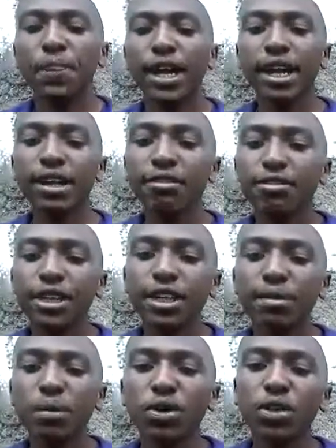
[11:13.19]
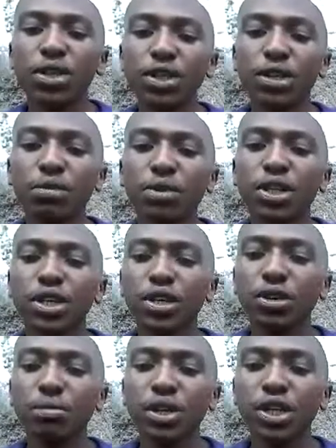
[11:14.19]
Another thing is about transport and
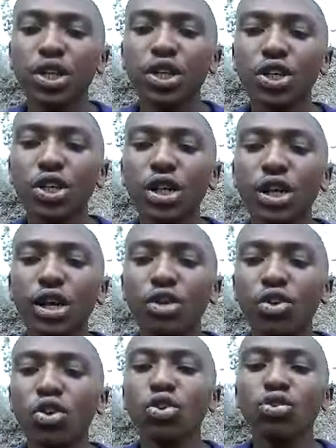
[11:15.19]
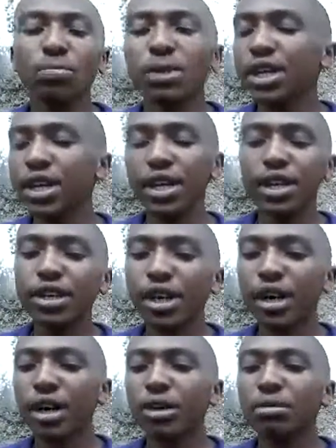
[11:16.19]
communication. To manage
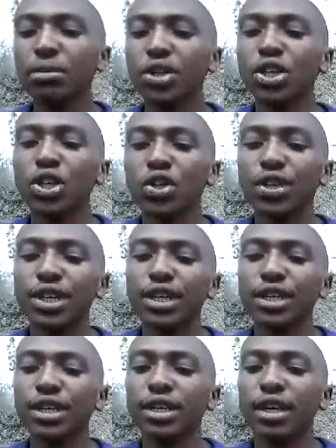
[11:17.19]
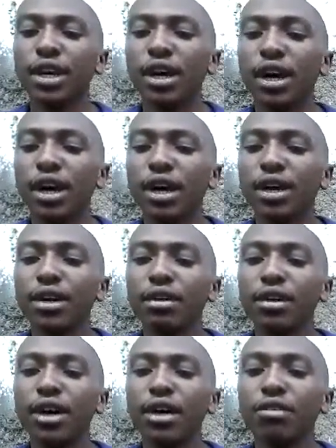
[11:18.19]
communication
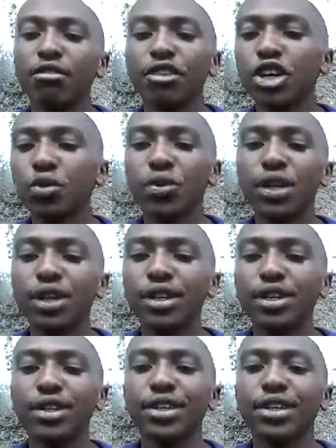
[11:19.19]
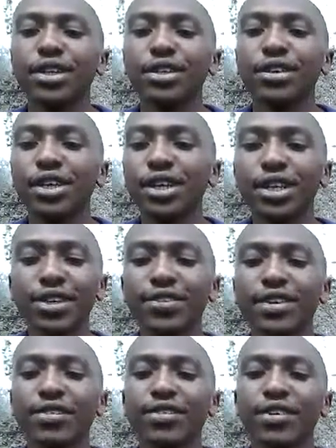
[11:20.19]
and very well long
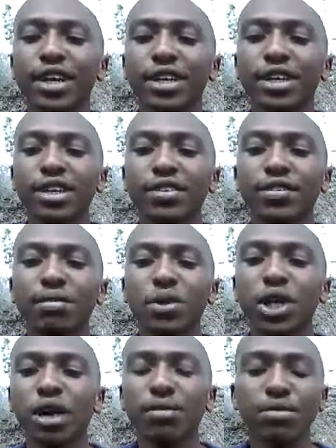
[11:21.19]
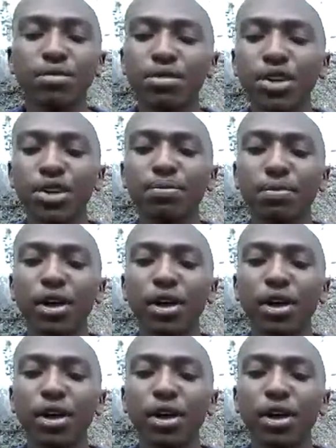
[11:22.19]
distance like this, it becomes very